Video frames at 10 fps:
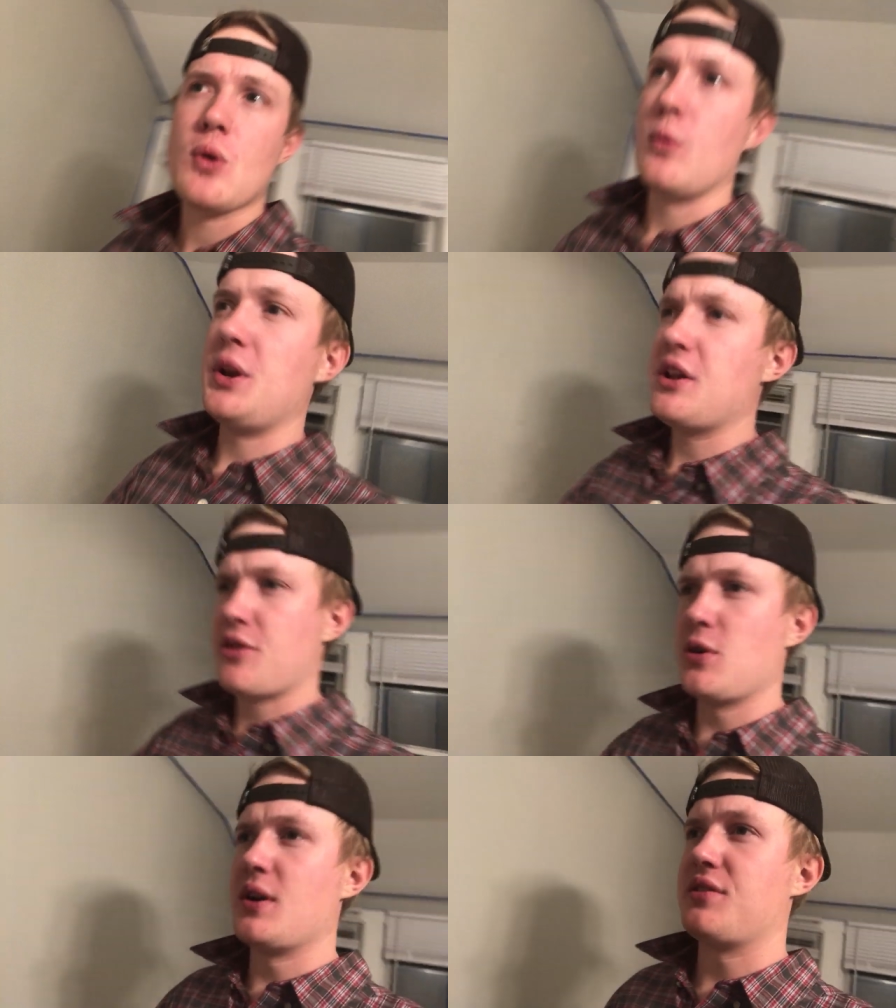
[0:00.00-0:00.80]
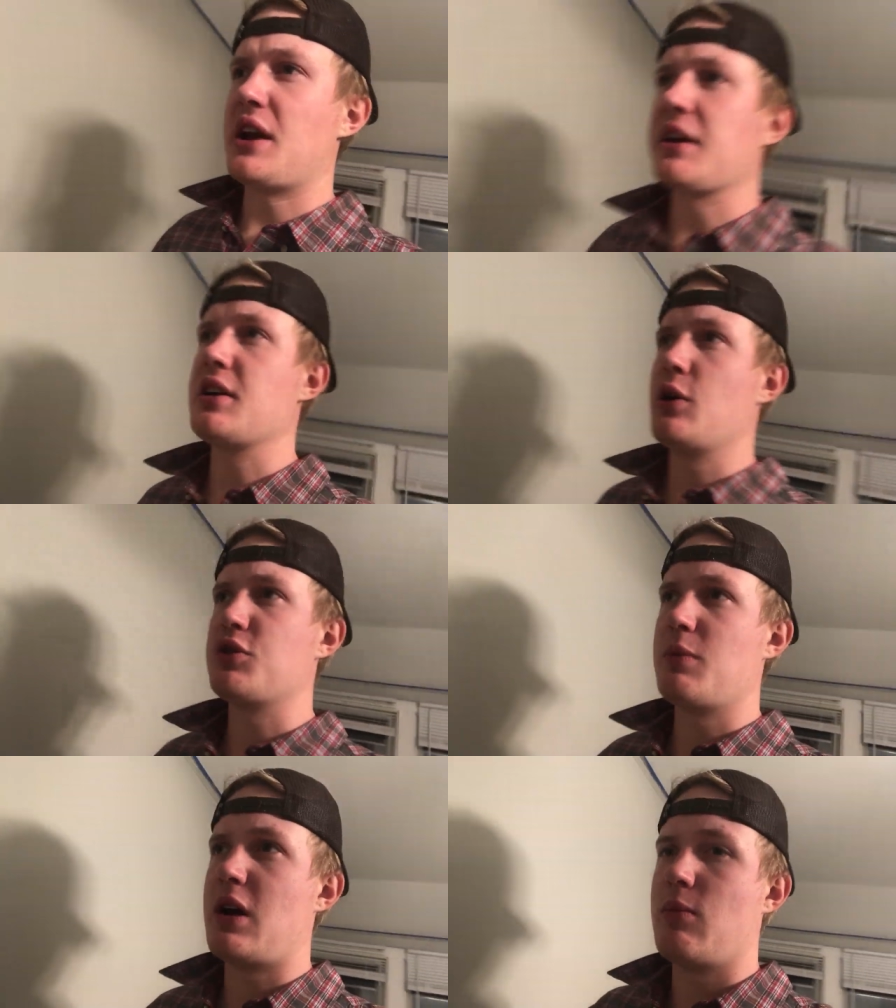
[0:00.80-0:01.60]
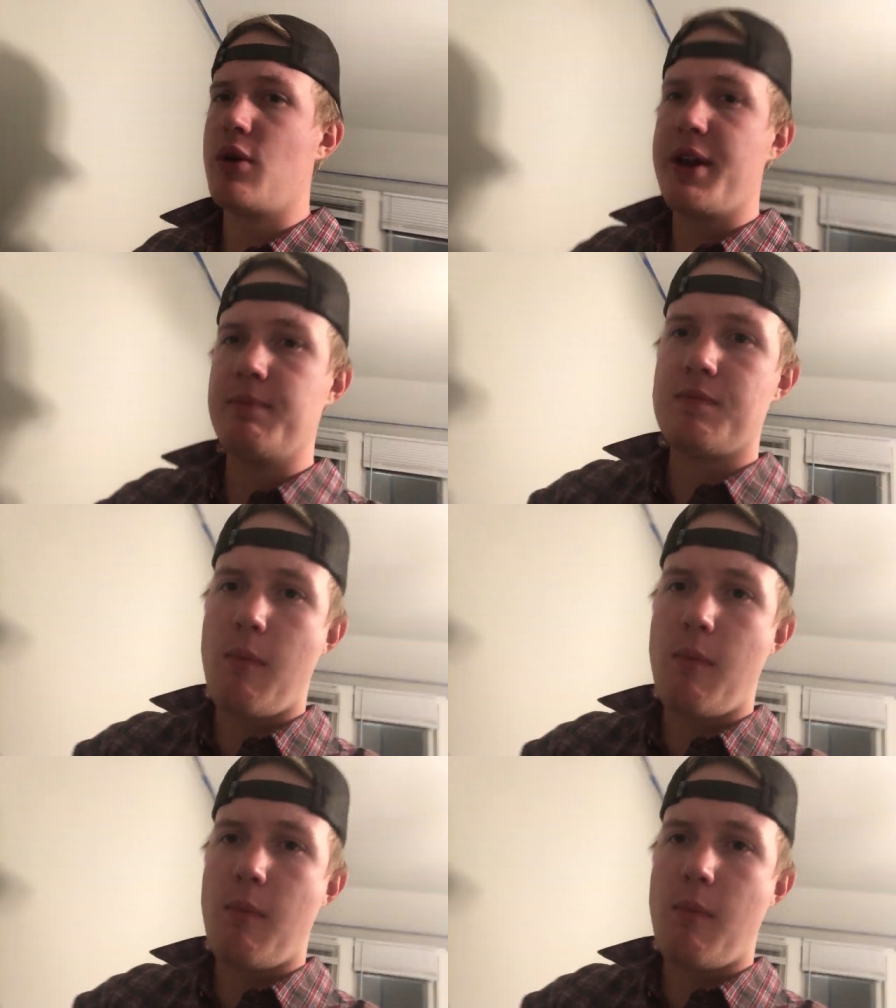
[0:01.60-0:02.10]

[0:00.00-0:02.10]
We need to throw on a second coat tomorrow morning.